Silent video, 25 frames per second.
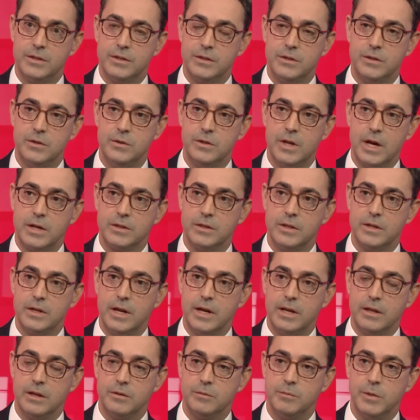
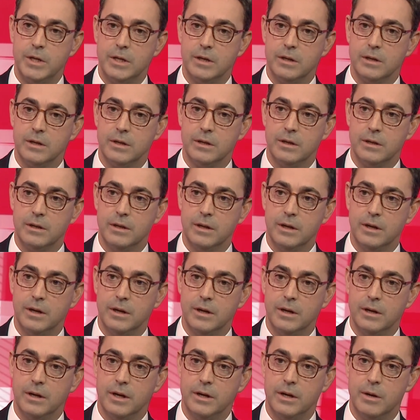2008 there's been
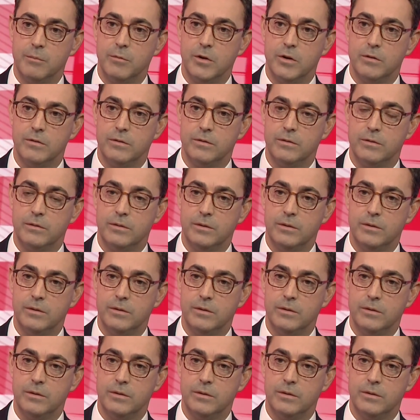a number of